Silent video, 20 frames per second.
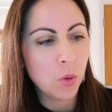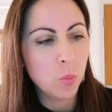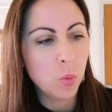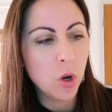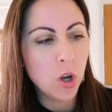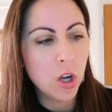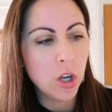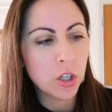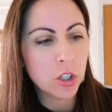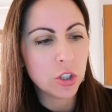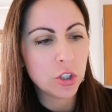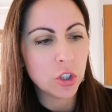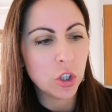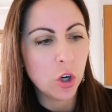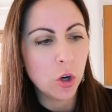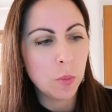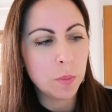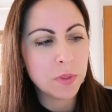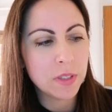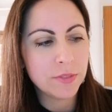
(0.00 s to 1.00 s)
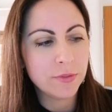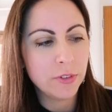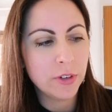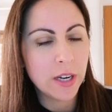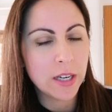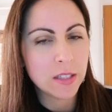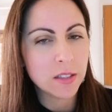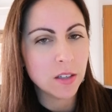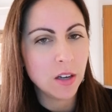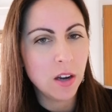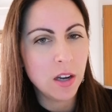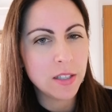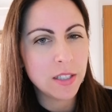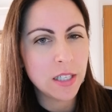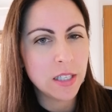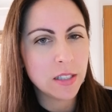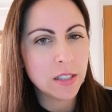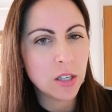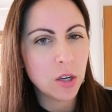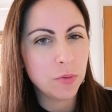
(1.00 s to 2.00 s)
workshops for
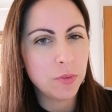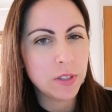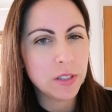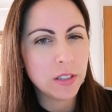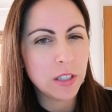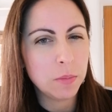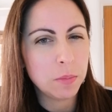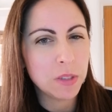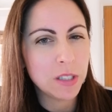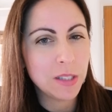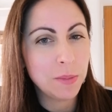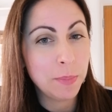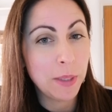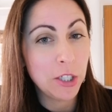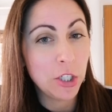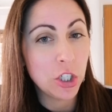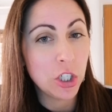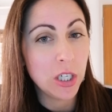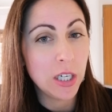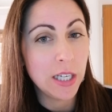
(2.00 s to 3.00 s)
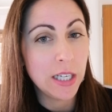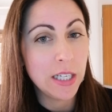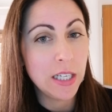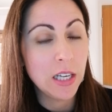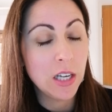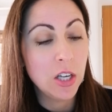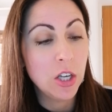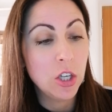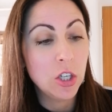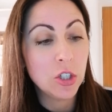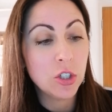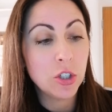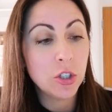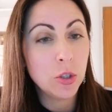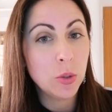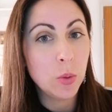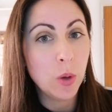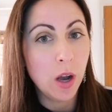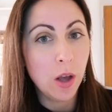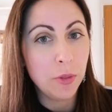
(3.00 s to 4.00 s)
anxiety and self-esteem especially
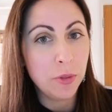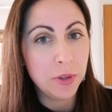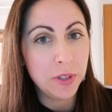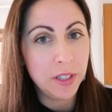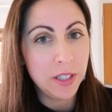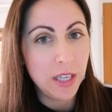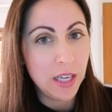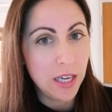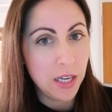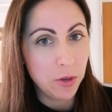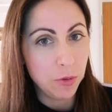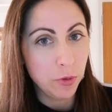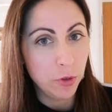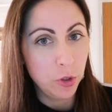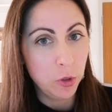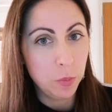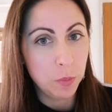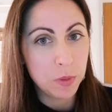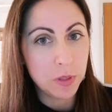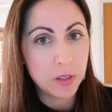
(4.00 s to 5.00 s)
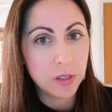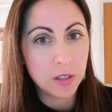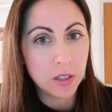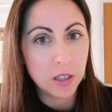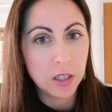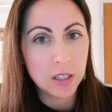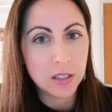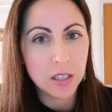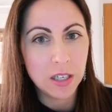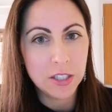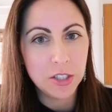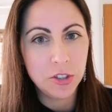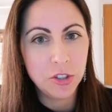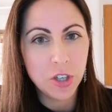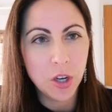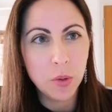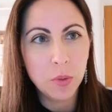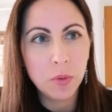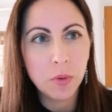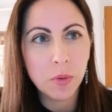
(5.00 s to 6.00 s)
to other year groups, because I
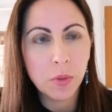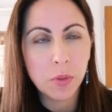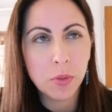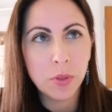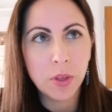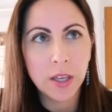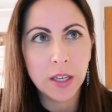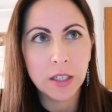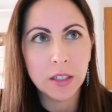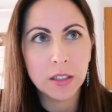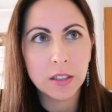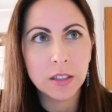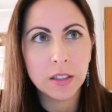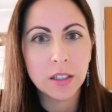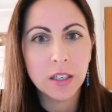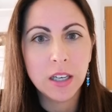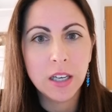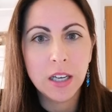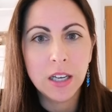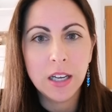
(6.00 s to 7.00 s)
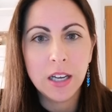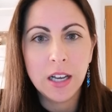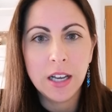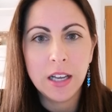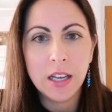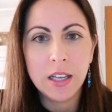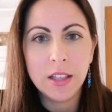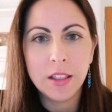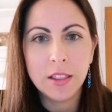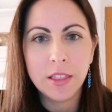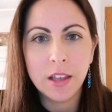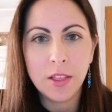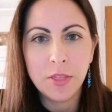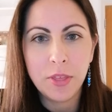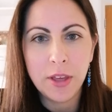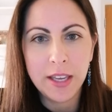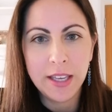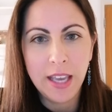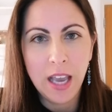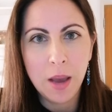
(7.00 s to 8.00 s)
don't think
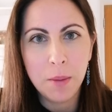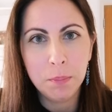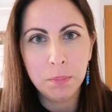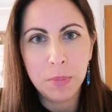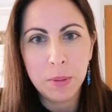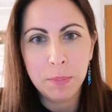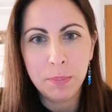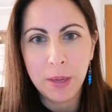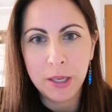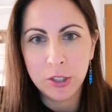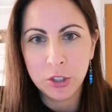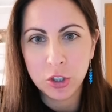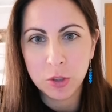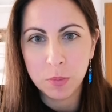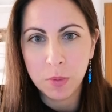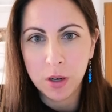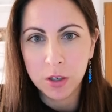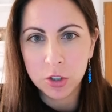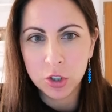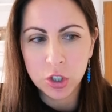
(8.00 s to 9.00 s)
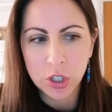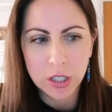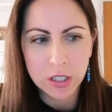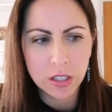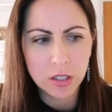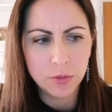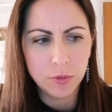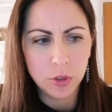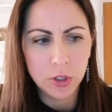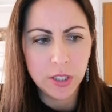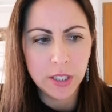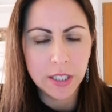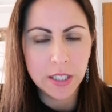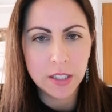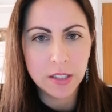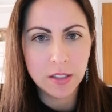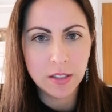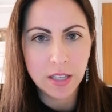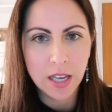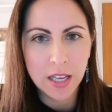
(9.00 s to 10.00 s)
that they can be benchmarked just for
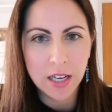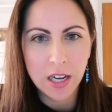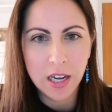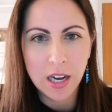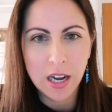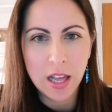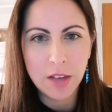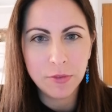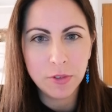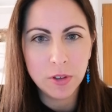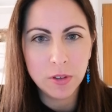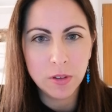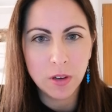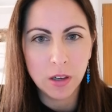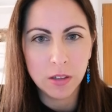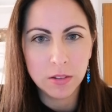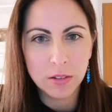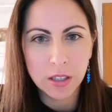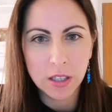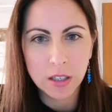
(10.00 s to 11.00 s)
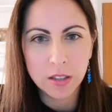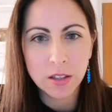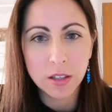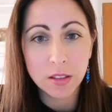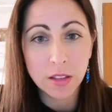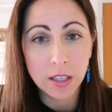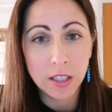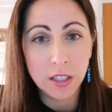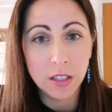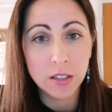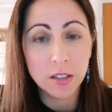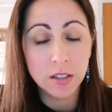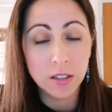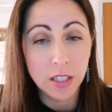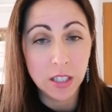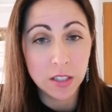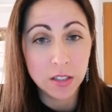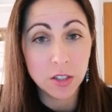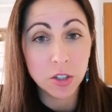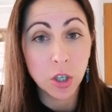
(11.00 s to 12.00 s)
years 10 and 11. I think that they
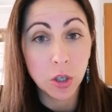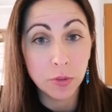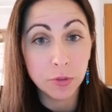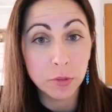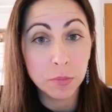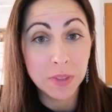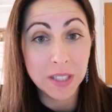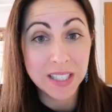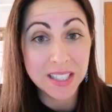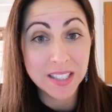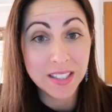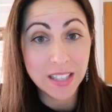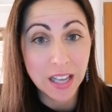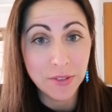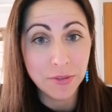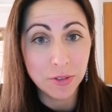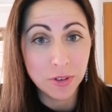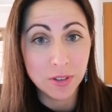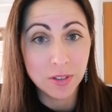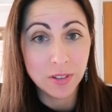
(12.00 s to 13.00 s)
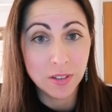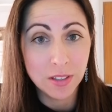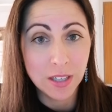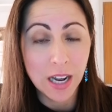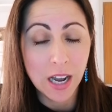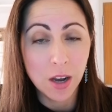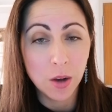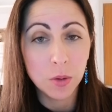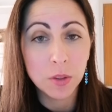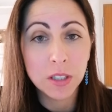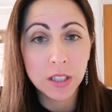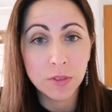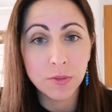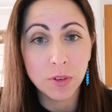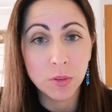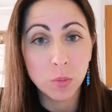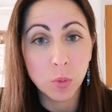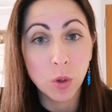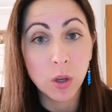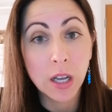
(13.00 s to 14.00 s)
need to go from year 7 now,
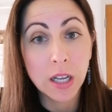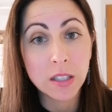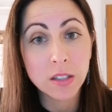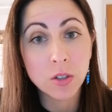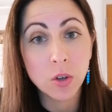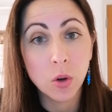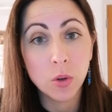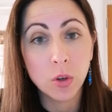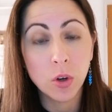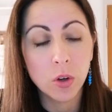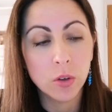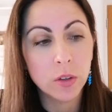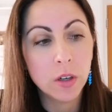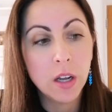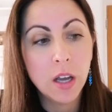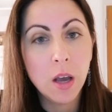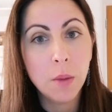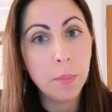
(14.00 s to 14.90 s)
given what has gone on.